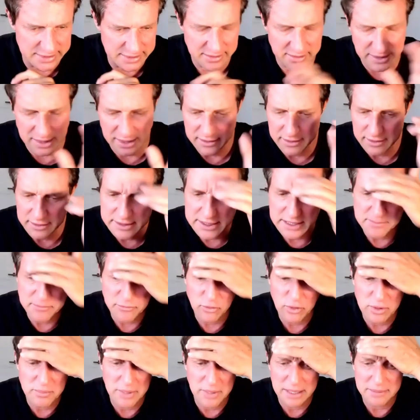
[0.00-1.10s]
Uh, team
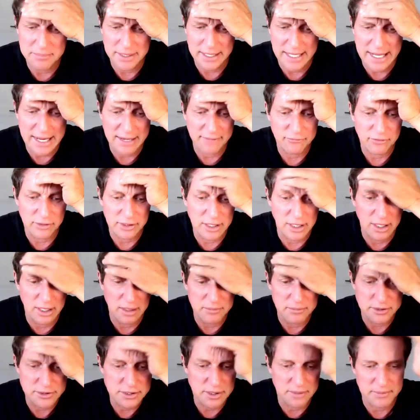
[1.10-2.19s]
three might have been AFRICOM
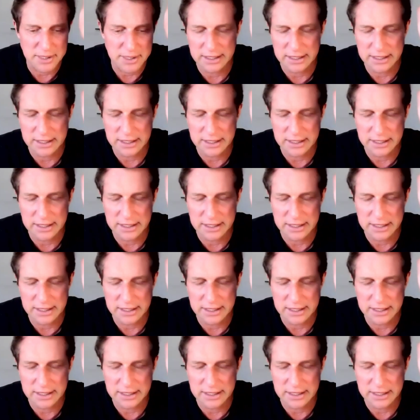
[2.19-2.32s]
or something.